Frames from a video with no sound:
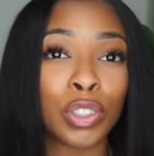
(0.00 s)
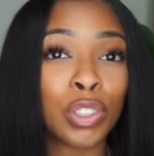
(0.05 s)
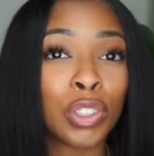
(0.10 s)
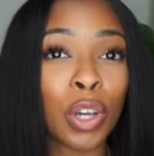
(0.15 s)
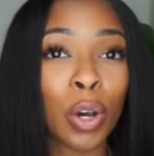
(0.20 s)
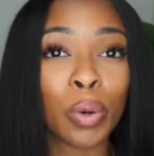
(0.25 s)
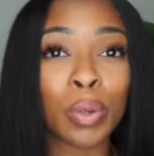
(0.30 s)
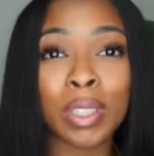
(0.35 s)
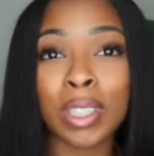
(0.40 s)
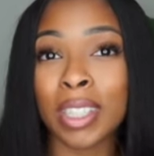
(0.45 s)

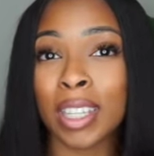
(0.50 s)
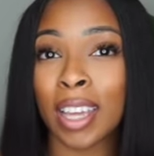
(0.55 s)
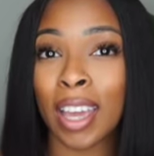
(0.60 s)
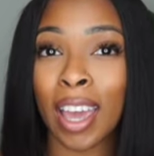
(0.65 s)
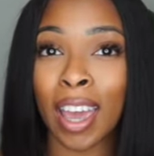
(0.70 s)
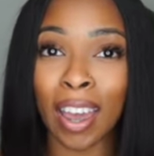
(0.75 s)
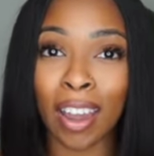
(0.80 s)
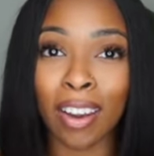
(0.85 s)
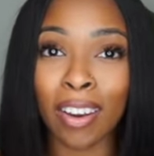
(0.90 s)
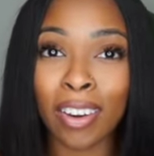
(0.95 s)

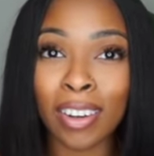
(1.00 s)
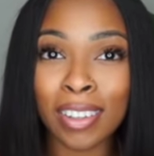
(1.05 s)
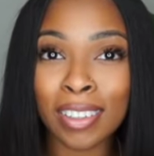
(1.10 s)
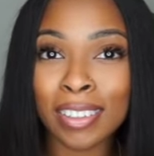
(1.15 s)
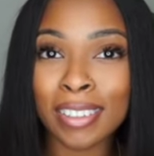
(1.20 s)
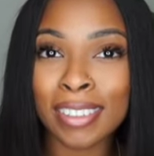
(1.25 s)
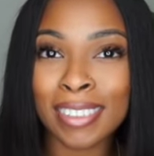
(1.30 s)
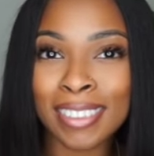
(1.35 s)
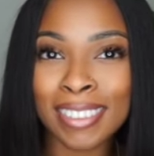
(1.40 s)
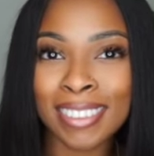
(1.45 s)

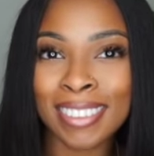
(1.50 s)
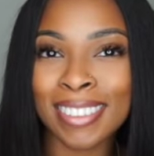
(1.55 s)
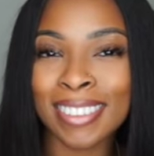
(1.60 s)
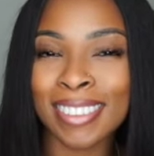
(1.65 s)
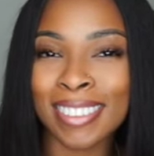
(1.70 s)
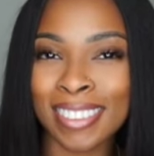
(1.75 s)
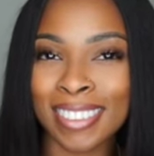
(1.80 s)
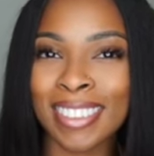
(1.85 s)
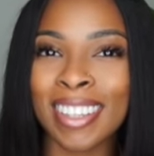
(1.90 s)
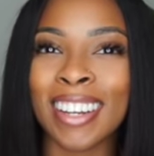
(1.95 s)

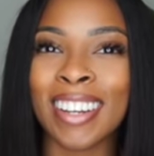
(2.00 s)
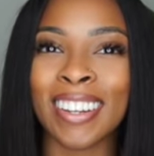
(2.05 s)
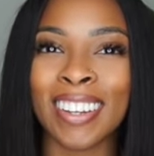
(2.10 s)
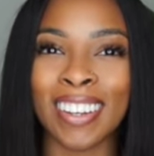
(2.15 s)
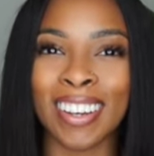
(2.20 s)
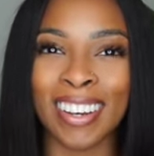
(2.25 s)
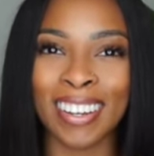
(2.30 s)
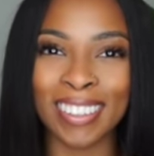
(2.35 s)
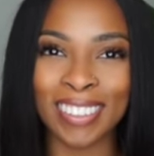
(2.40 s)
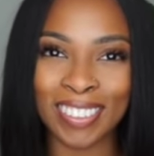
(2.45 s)
There you
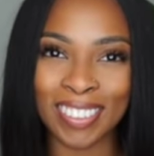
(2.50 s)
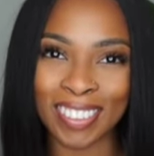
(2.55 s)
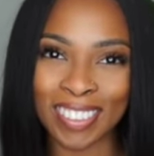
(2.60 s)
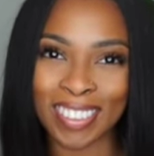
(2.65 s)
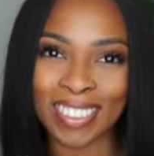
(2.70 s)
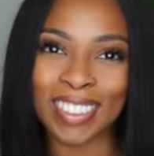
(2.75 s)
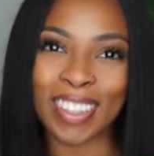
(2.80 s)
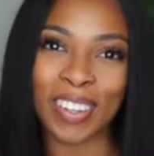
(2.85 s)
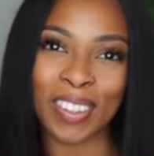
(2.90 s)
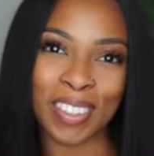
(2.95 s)
go.
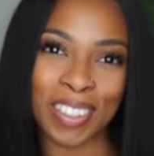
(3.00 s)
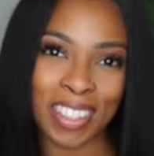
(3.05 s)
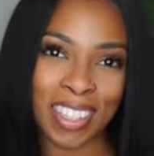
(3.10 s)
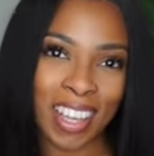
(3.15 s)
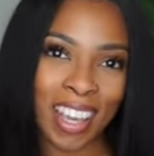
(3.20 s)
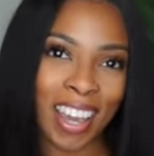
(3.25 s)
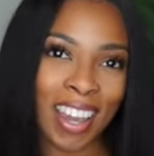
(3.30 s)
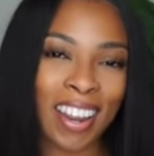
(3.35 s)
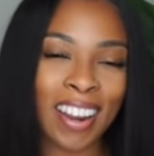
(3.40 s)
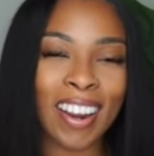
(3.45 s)

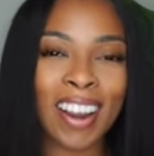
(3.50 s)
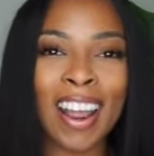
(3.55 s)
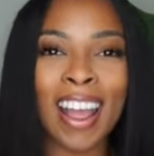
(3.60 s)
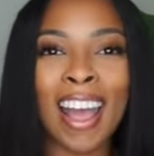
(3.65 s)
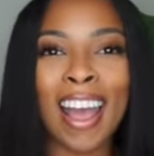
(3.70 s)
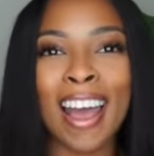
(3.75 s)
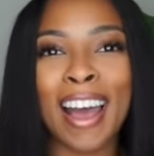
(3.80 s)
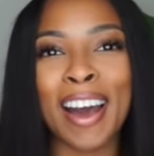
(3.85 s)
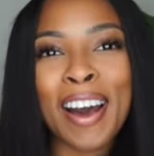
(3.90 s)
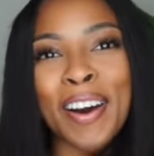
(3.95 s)
Dossier.
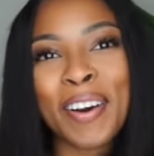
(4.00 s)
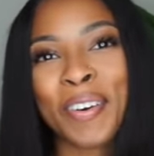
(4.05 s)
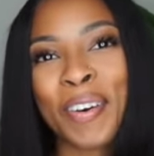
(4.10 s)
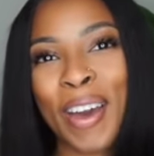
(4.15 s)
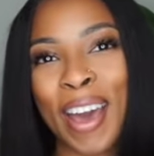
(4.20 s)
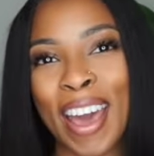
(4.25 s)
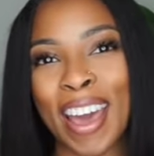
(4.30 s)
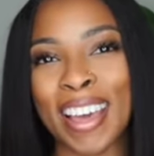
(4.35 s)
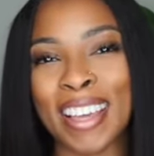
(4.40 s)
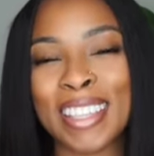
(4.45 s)

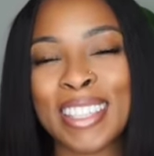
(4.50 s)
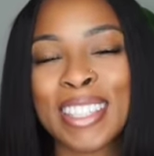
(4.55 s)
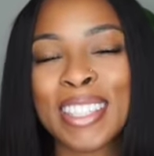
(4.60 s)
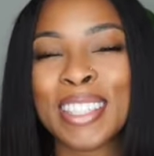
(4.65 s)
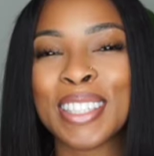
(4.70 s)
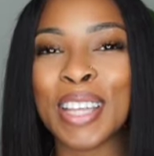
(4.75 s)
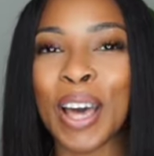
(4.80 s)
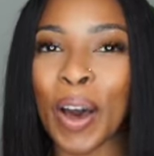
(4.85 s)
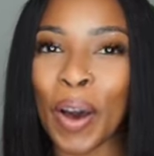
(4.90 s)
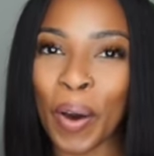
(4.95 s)
Okay,
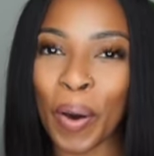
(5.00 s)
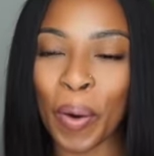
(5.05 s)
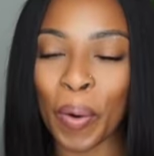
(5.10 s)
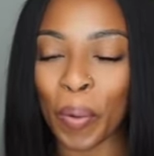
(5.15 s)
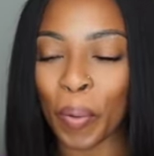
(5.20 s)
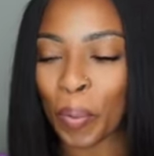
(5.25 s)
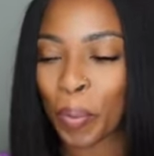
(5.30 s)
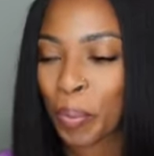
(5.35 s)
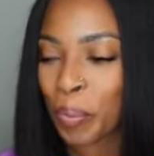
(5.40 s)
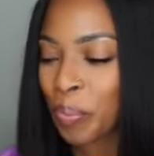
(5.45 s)

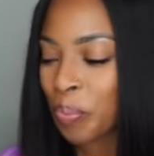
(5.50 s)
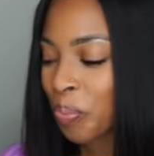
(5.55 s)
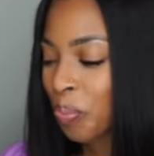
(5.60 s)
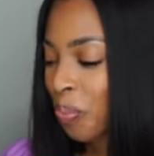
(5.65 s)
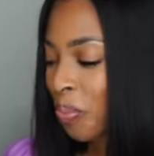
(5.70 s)
so